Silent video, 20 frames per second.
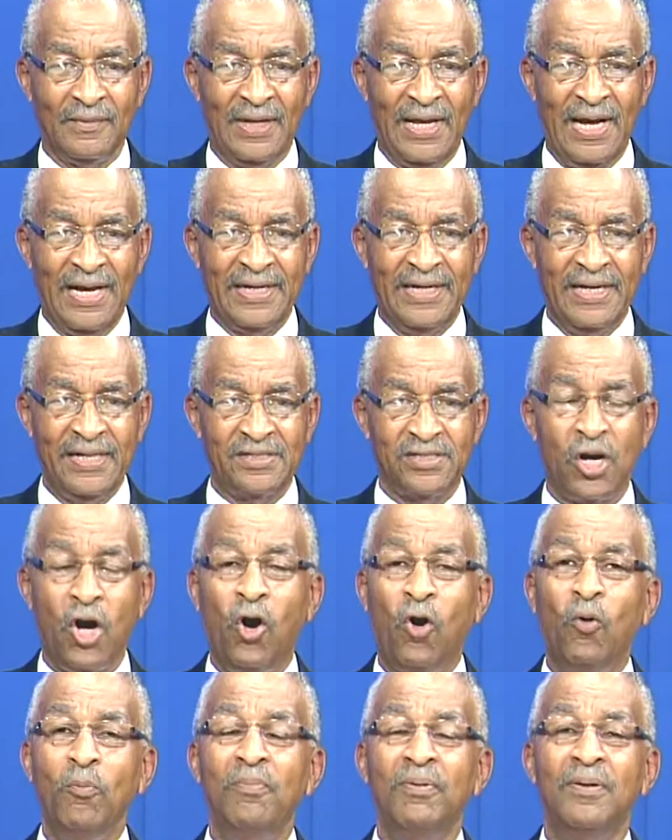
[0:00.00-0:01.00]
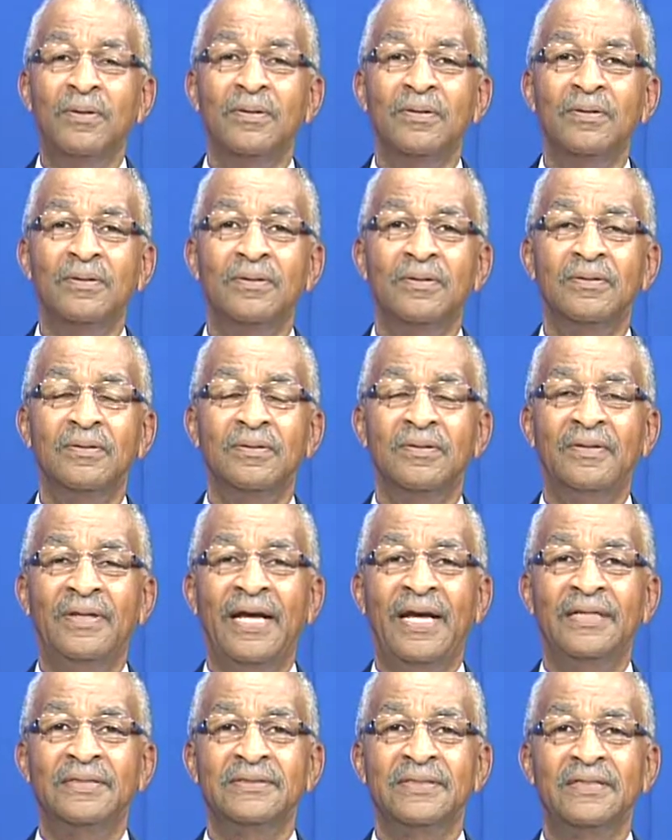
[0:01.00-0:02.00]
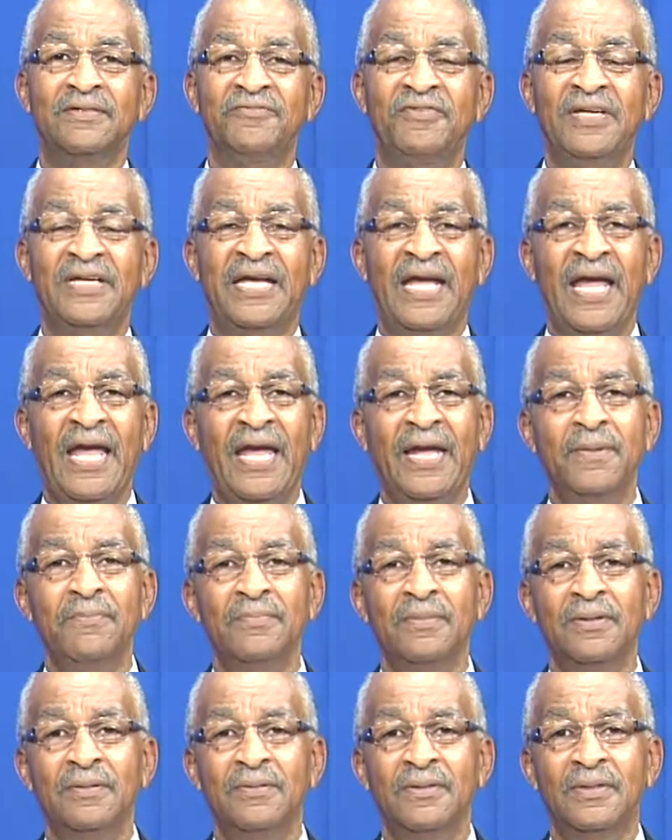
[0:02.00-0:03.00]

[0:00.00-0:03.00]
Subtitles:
I guess hope that if he came